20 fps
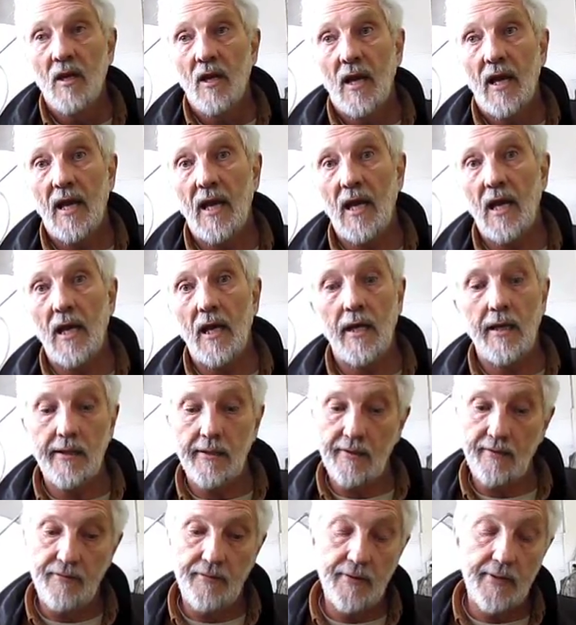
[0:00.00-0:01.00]

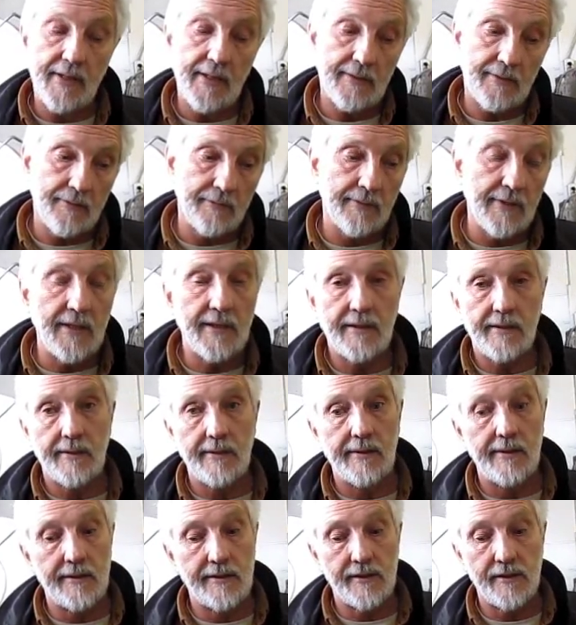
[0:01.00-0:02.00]
And if you get the right
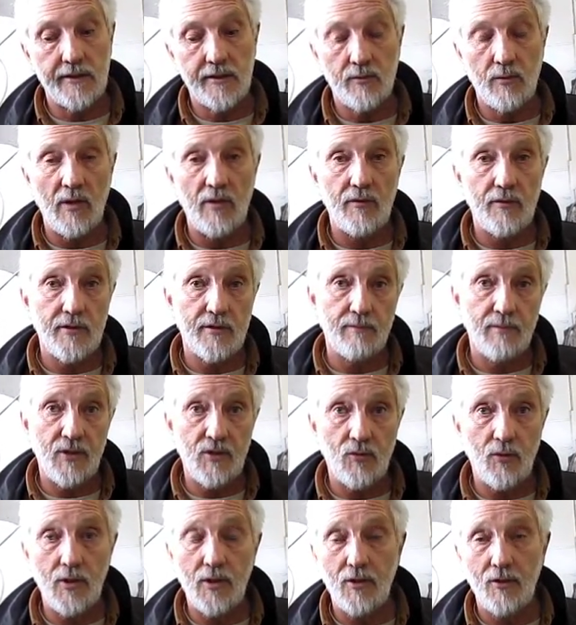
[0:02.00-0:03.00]
conditions, whether it's
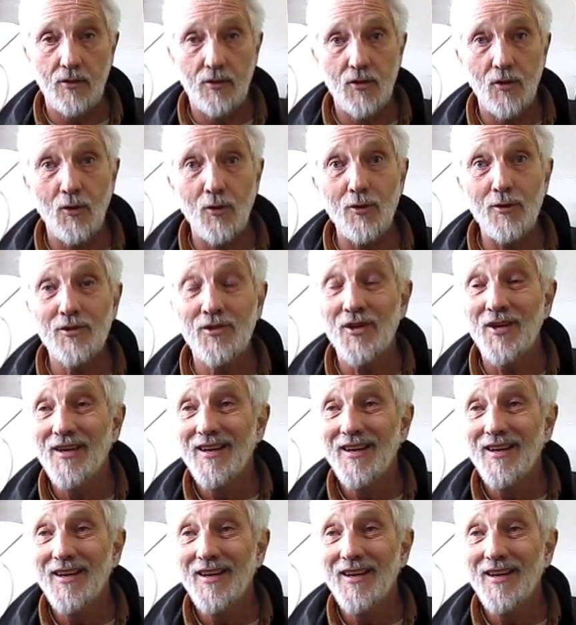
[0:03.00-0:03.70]
between your toes